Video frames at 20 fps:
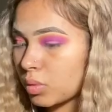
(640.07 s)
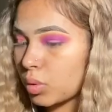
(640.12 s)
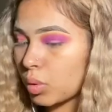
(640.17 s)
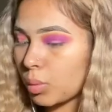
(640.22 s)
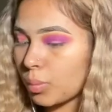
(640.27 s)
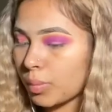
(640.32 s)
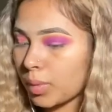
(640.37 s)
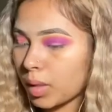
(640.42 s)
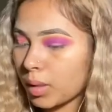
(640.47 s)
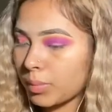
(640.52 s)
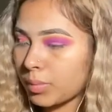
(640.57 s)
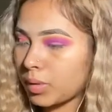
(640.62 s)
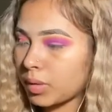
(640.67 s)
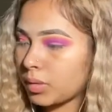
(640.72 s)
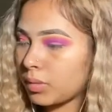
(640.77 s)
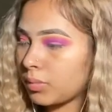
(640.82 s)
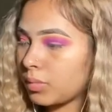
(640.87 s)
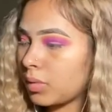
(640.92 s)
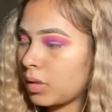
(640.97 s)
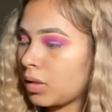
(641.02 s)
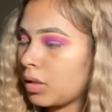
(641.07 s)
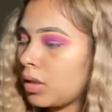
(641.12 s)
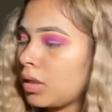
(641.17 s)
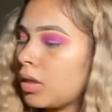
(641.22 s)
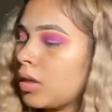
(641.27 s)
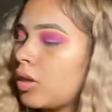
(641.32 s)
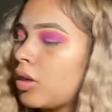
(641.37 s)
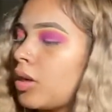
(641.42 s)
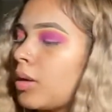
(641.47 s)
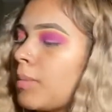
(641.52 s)
don't pop up.
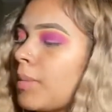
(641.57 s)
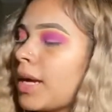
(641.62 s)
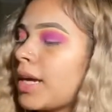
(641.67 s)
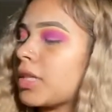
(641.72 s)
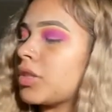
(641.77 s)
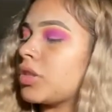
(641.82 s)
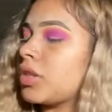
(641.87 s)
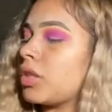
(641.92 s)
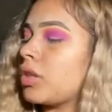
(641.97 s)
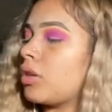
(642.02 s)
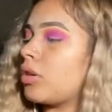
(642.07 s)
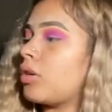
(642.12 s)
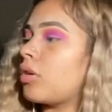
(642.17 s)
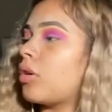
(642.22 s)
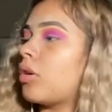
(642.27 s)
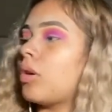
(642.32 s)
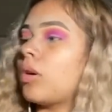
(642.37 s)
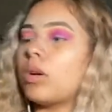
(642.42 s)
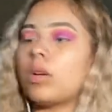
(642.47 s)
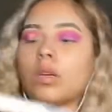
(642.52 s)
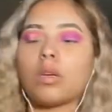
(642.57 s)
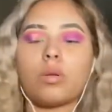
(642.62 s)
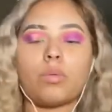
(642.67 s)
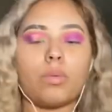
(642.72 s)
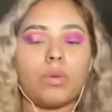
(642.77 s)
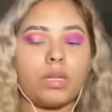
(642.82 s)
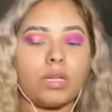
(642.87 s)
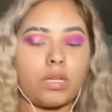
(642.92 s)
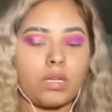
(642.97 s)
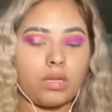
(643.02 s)
And I'm actually gonna go on
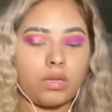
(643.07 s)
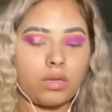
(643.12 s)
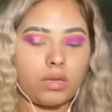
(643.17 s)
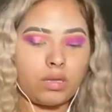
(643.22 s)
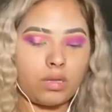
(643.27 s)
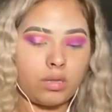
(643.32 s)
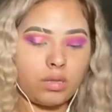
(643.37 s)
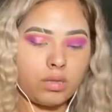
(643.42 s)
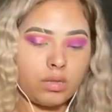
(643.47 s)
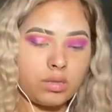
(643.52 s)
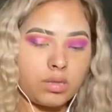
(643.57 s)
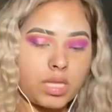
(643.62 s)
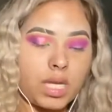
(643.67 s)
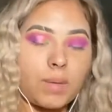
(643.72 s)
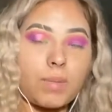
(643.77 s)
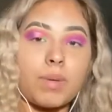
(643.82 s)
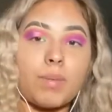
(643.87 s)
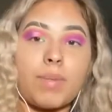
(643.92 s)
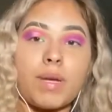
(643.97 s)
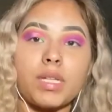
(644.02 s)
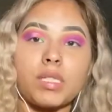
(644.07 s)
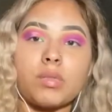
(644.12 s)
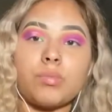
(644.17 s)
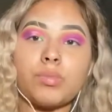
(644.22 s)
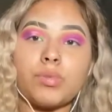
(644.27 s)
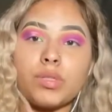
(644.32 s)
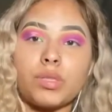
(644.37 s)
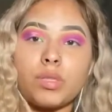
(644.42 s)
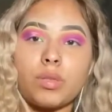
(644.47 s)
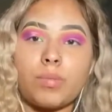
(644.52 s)
with Take Me Back to
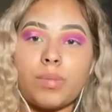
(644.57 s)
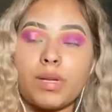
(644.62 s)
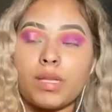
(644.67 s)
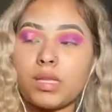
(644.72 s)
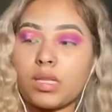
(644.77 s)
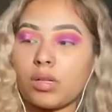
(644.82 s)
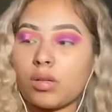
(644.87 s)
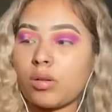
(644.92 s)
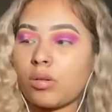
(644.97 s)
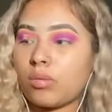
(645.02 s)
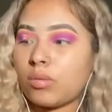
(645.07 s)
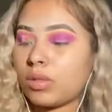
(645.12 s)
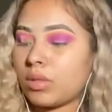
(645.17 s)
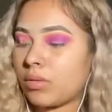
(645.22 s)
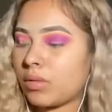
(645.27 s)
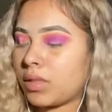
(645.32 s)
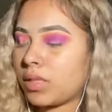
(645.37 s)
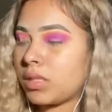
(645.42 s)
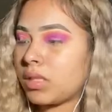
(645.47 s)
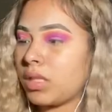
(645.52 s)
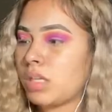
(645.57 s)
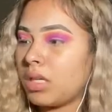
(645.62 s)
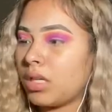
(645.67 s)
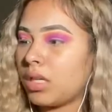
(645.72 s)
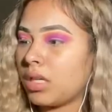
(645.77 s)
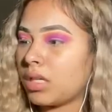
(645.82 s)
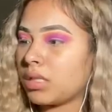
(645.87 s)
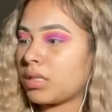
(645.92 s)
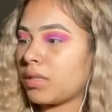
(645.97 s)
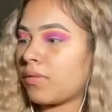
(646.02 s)
Brazil palette and go on with the orange
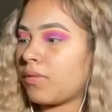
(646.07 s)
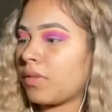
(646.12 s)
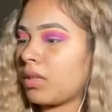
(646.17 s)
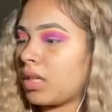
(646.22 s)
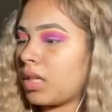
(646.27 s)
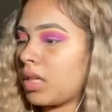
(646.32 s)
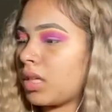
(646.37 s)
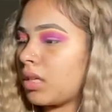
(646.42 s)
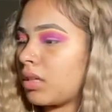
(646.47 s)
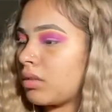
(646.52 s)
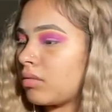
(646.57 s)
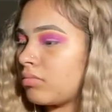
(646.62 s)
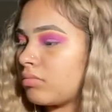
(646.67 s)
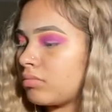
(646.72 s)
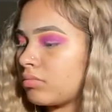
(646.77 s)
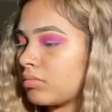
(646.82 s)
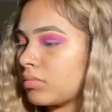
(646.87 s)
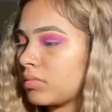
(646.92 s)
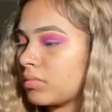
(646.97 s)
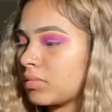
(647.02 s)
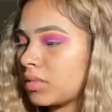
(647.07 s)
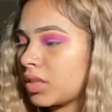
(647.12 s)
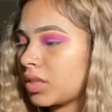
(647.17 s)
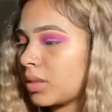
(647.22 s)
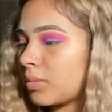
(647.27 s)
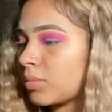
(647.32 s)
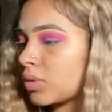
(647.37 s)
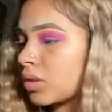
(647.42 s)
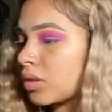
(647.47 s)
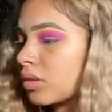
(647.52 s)
because I feel like the
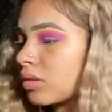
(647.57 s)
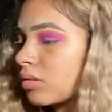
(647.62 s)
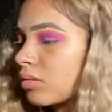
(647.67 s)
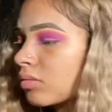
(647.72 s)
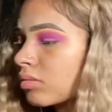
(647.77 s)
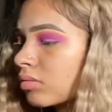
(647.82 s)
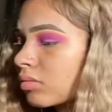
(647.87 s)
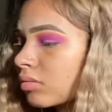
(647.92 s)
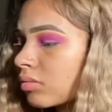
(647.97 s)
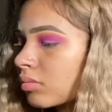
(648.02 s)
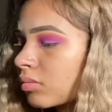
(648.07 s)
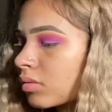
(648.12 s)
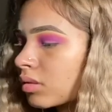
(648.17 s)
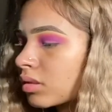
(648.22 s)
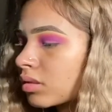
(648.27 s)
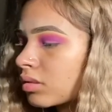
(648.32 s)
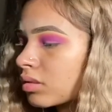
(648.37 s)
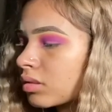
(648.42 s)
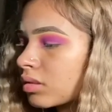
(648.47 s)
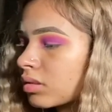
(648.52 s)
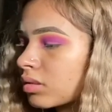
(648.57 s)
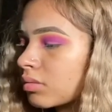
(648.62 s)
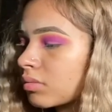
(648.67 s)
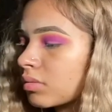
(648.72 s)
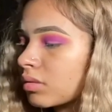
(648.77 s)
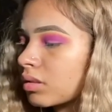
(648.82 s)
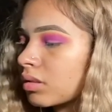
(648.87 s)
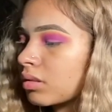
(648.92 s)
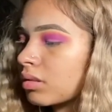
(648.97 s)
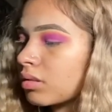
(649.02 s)
James Charles orange doesn't
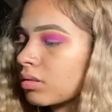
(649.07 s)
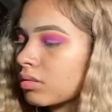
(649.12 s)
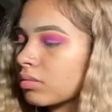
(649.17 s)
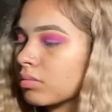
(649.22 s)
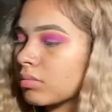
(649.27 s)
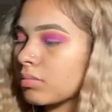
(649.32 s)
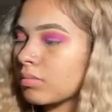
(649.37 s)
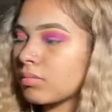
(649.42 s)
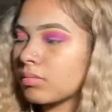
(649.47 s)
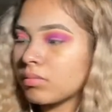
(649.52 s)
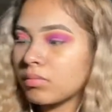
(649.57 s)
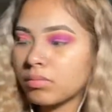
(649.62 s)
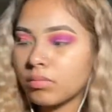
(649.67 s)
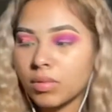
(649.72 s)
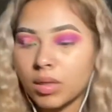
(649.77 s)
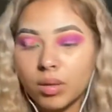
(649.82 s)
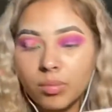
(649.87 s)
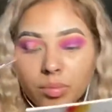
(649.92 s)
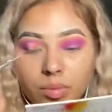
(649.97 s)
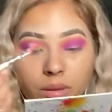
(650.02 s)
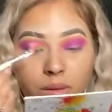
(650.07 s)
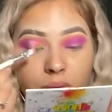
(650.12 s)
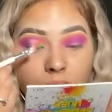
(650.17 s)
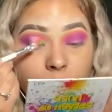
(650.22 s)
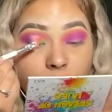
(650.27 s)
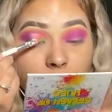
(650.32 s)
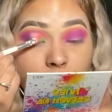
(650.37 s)
really pop up.